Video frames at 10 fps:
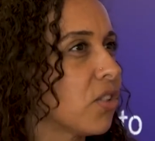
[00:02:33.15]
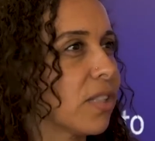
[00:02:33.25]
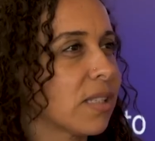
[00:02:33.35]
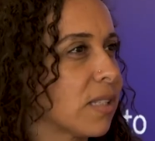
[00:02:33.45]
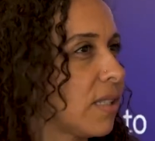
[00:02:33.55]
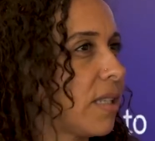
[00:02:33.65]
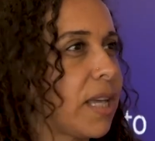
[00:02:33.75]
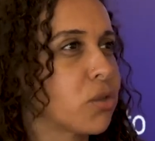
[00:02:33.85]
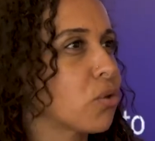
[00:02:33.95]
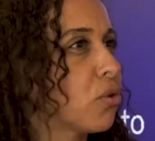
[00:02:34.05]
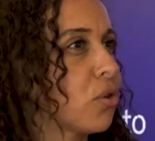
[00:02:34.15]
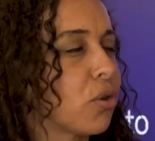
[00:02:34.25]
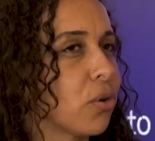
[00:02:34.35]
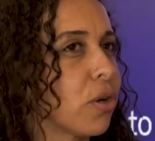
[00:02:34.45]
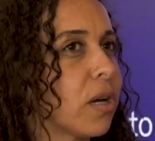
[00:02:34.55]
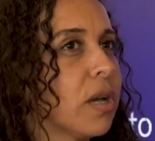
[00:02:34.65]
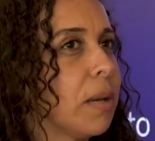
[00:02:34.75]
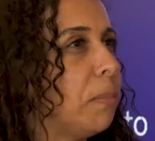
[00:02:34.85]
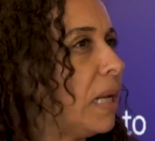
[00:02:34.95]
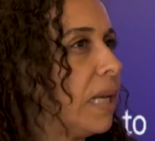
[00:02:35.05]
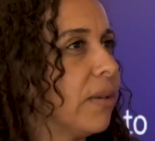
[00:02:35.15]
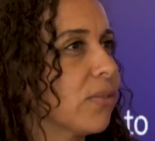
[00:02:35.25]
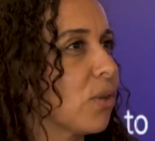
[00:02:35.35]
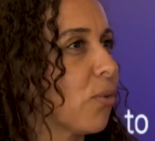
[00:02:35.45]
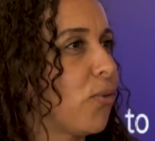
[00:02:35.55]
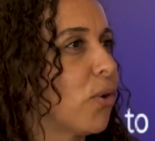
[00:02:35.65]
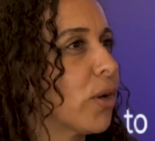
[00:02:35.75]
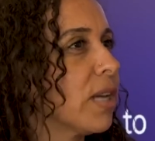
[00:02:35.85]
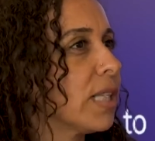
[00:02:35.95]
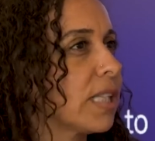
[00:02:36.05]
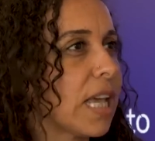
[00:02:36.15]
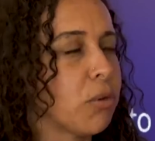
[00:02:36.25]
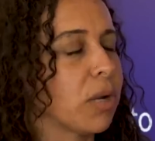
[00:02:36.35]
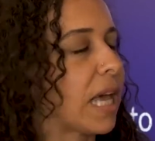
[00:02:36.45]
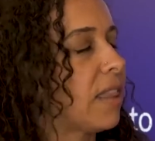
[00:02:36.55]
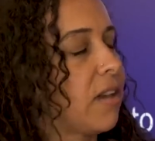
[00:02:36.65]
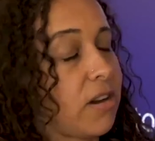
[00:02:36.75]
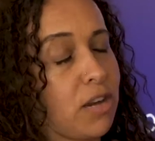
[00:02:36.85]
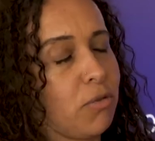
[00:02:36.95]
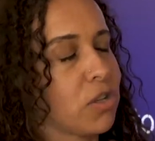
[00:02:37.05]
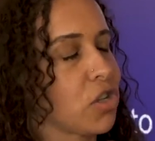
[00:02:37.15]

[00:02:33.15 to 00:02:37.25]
Just stay true to your beliefs, your focus, and you will get there and you will